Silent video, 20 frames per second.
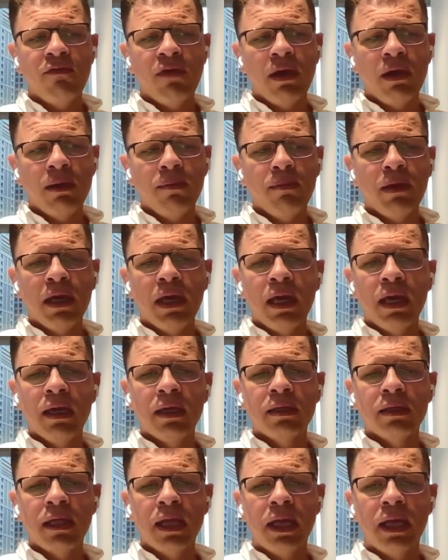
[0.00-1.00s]
a very big
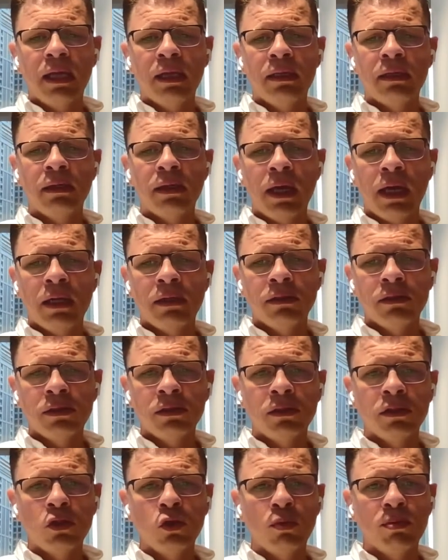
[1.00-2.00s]
hit and
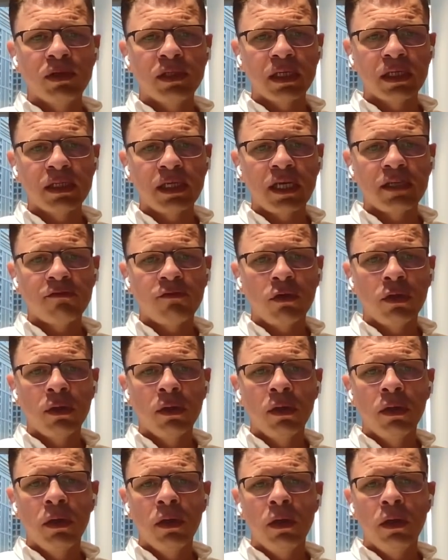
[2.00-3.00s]
super
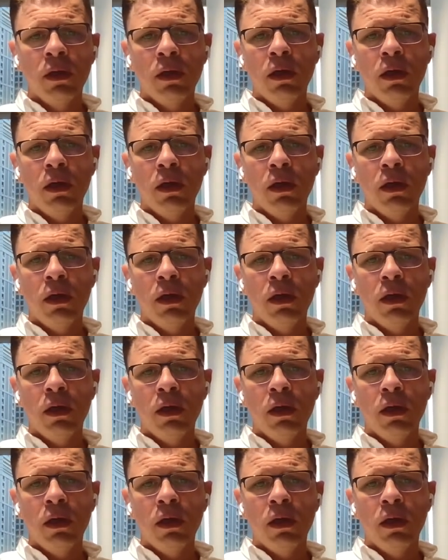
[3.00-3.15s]
successful.